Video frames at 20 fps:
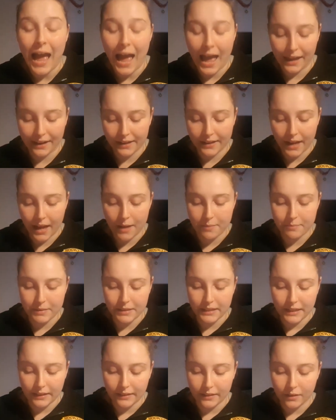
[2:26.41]
and like I
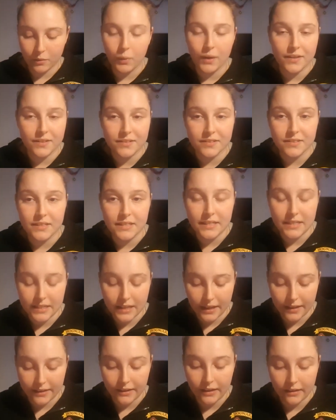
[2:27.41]
mean like a onesie,
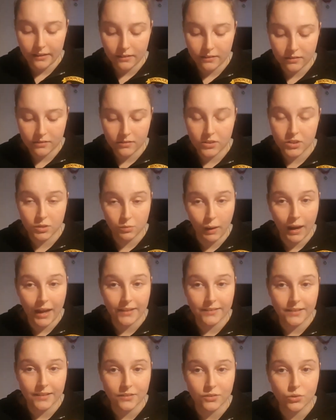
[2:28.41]
like
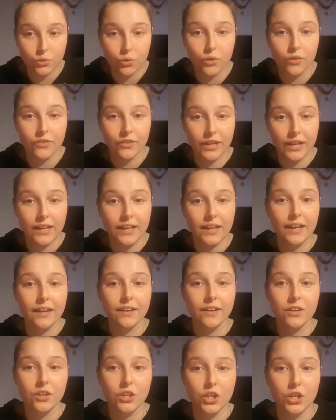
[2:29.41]
sweater sort of thing,
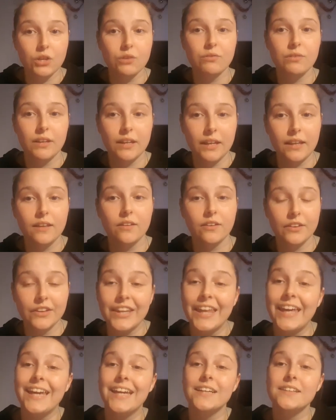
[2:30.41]
like cute little
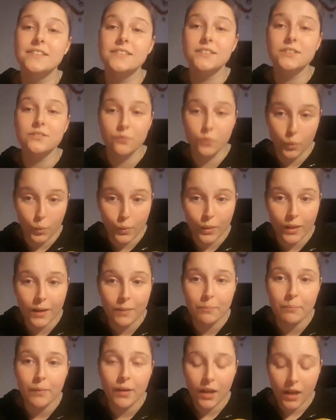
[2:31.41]
things for
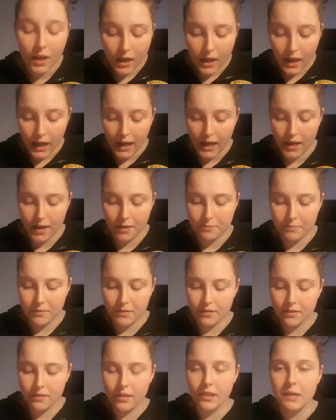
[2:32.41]
them. Um,
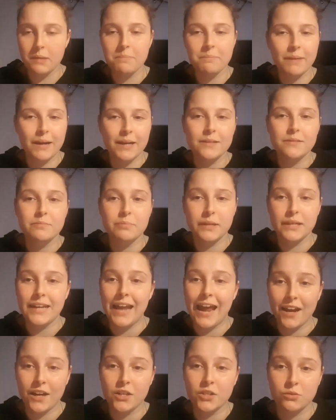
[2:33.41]
there might be an
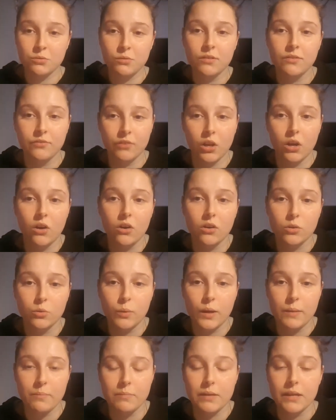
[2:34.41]
actual vlog
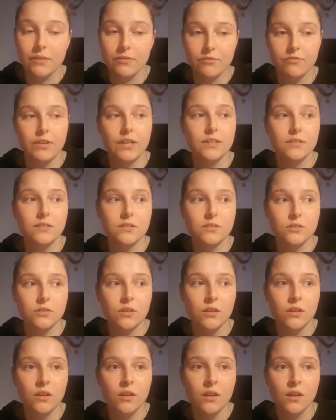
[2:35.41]
where me and Vince
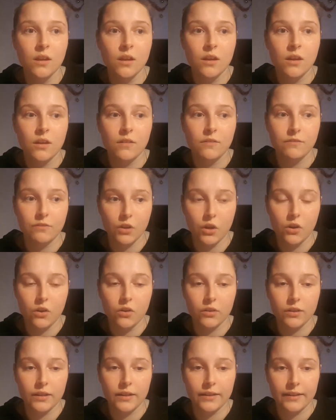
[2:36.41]

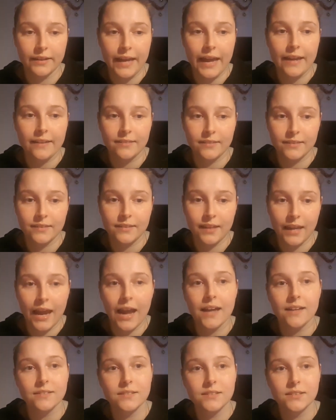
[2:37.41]
vlog and get
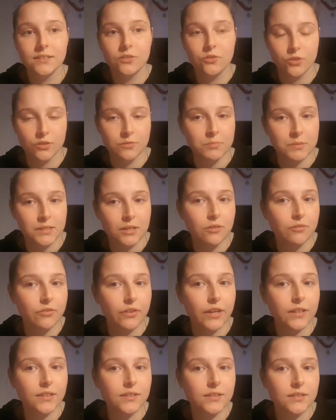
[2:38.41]
Cat's Christmas
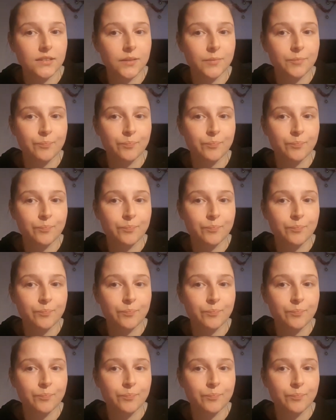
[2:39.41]
outfits.